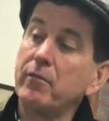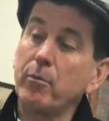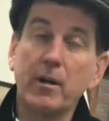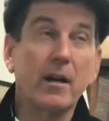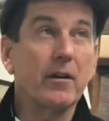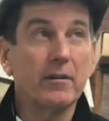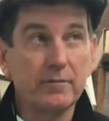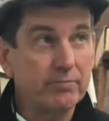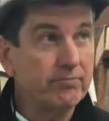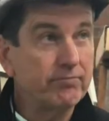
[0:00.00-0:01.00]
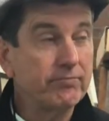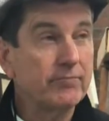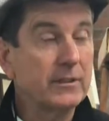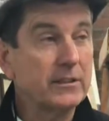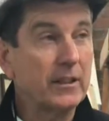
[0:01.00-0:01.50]

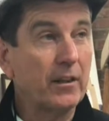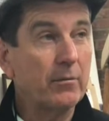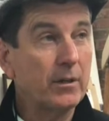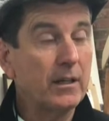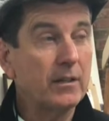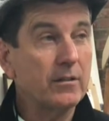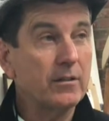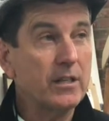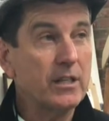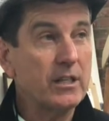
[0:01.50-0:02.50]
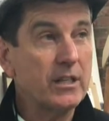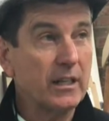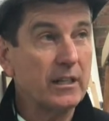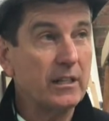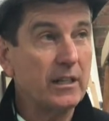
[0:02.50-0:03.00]

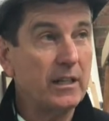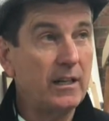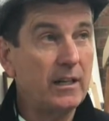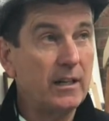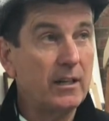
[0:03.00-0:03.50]
360